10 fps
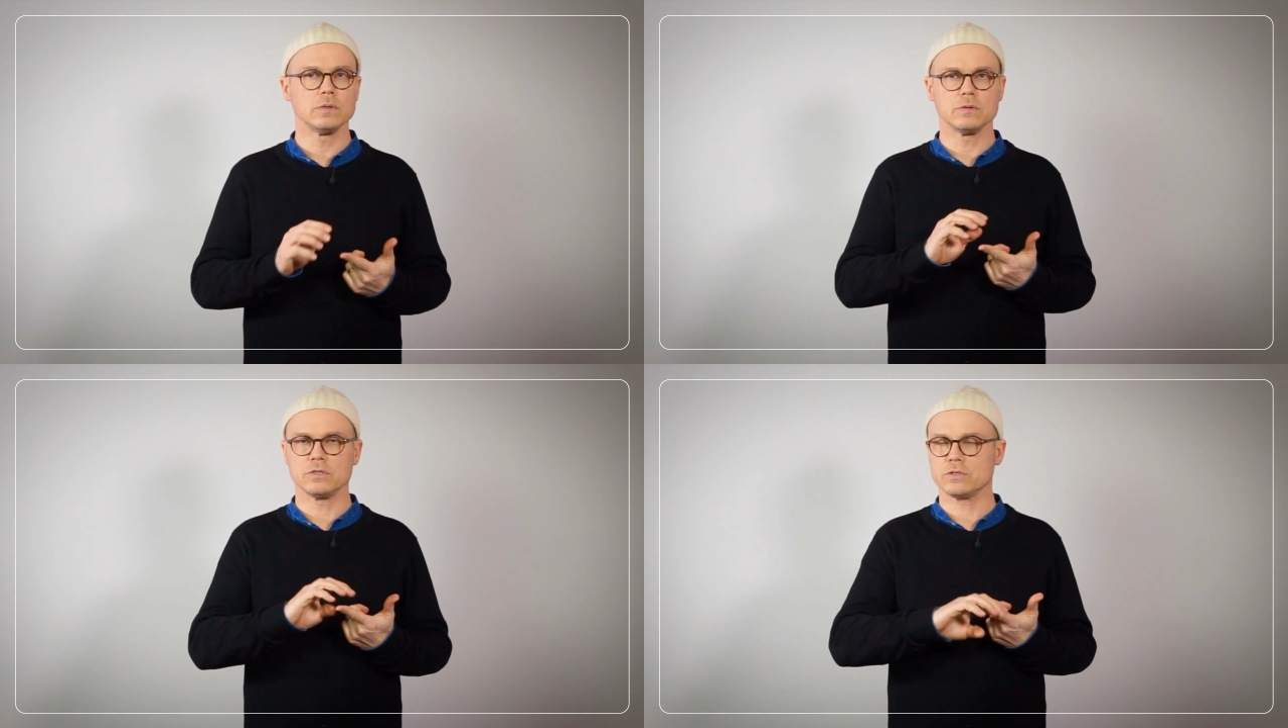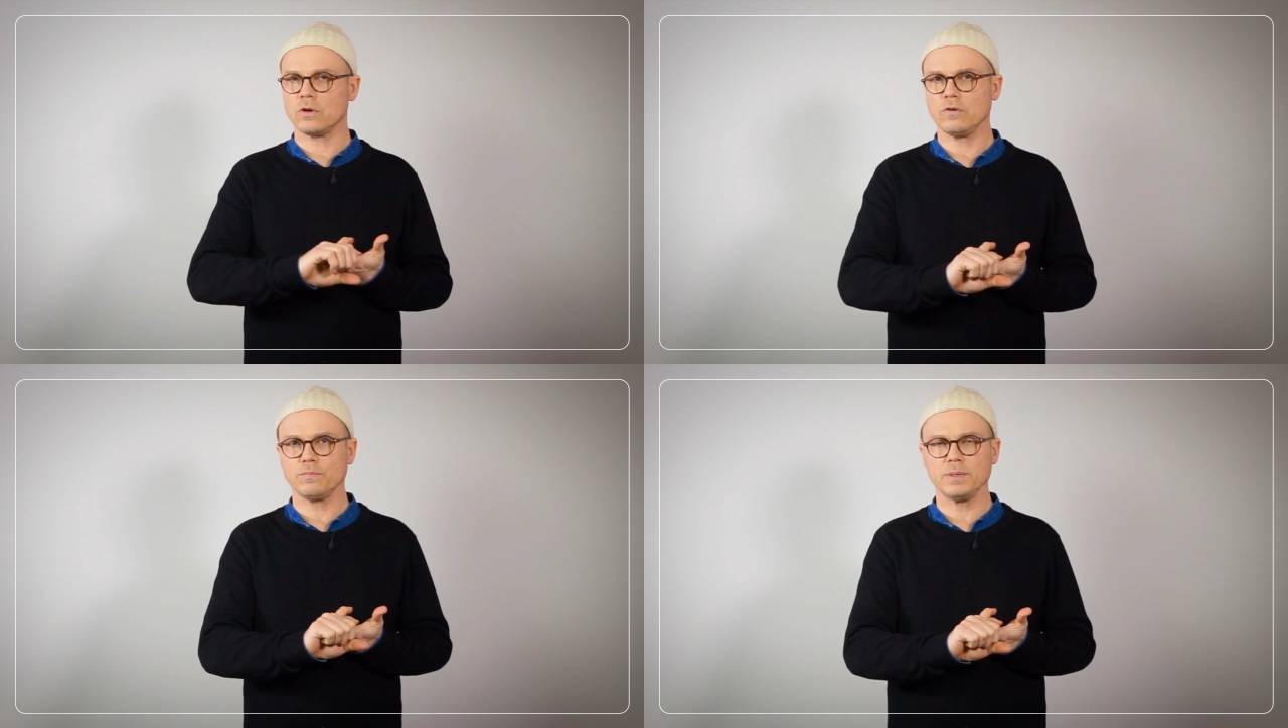
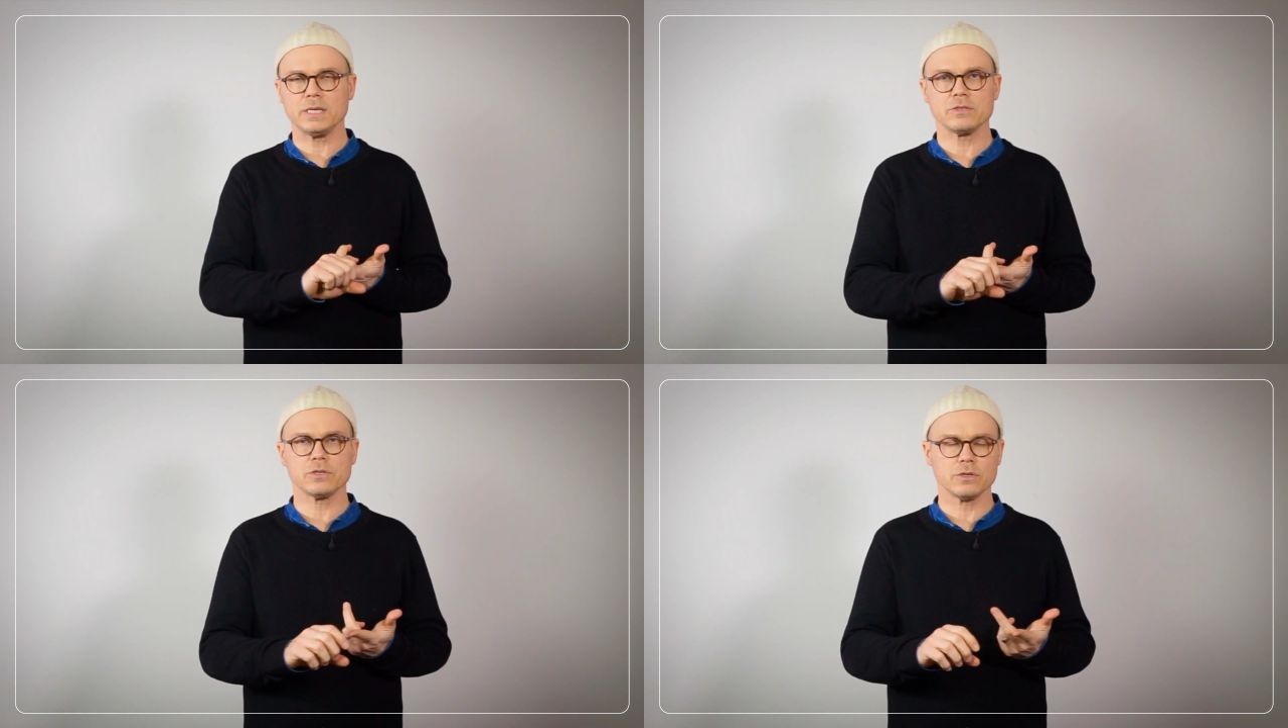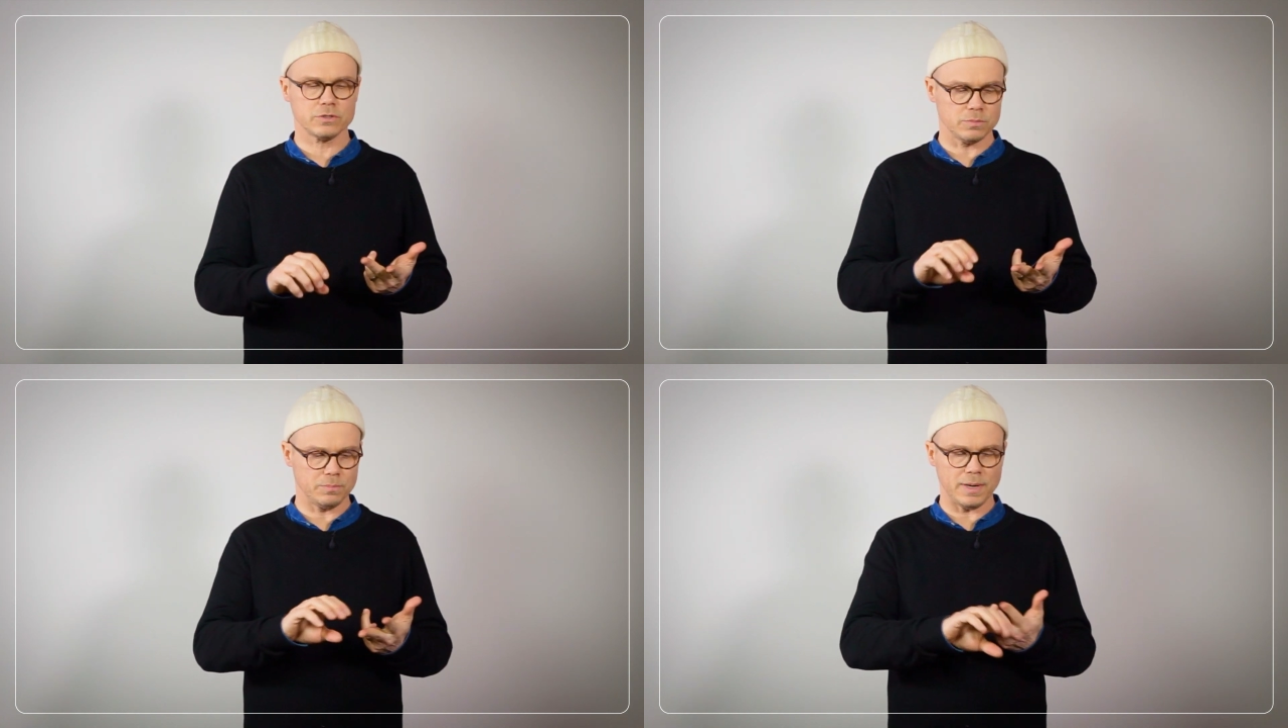staff
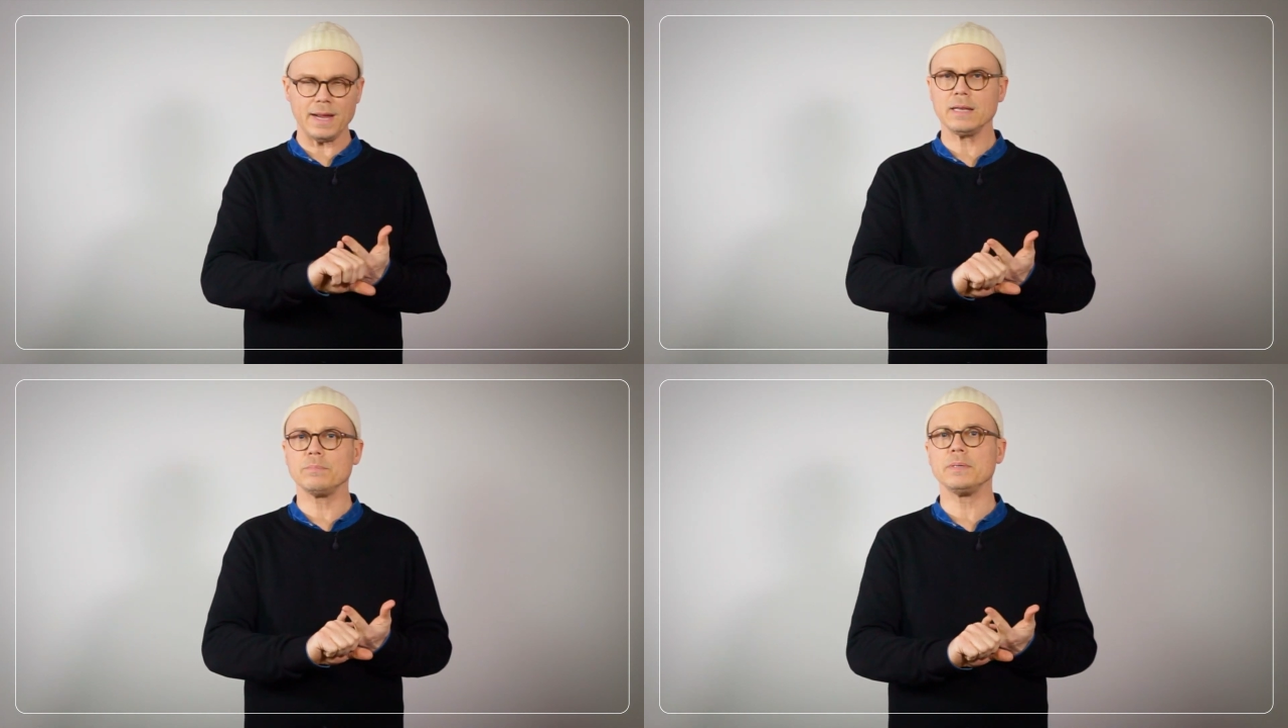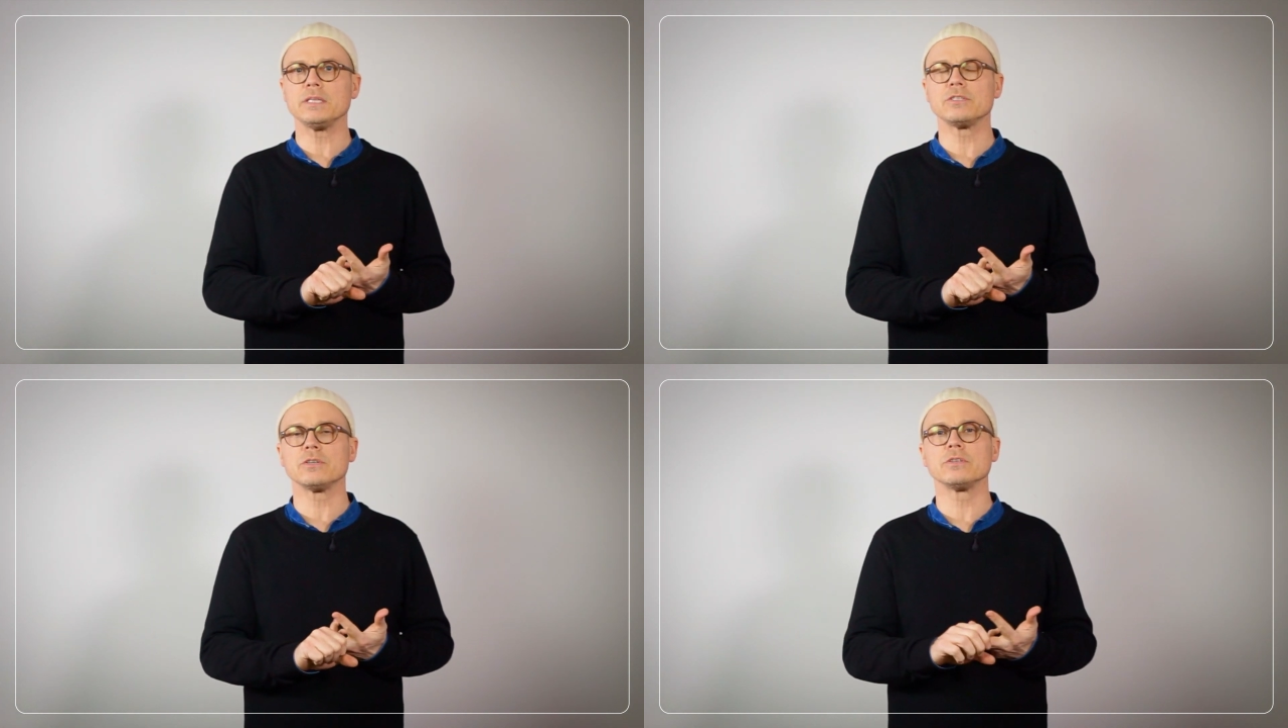pictures, brand
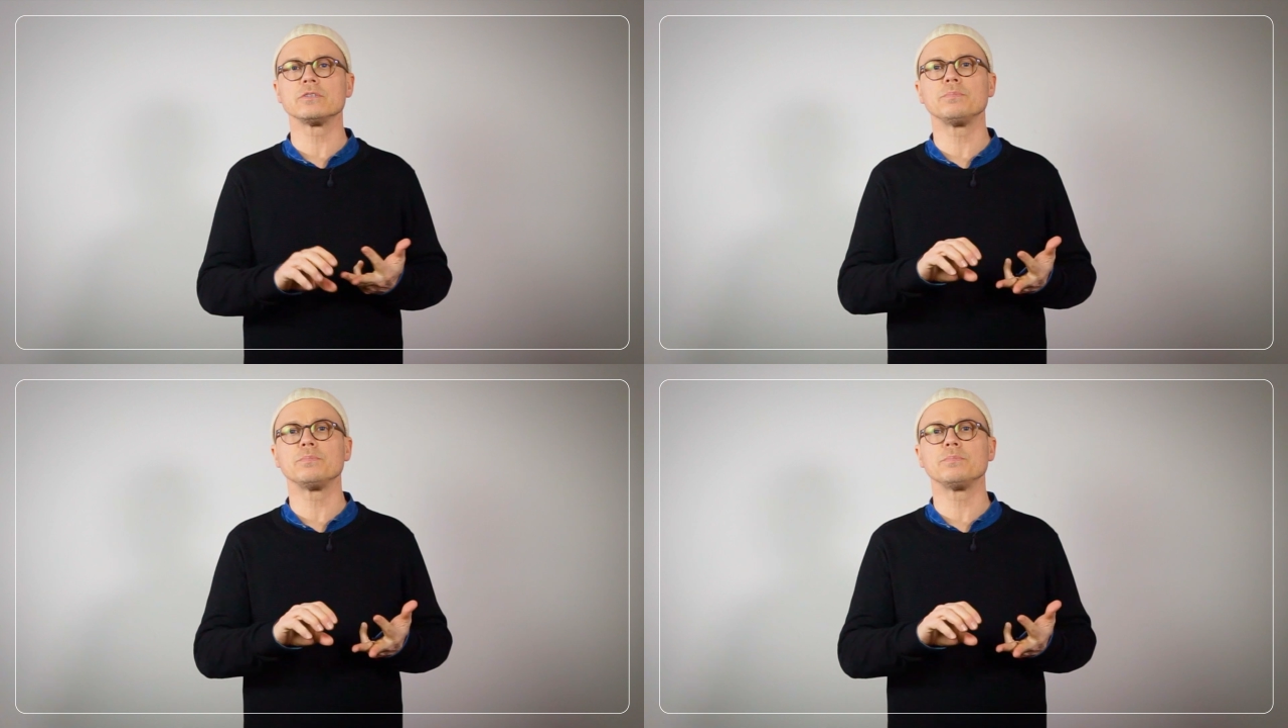pictures,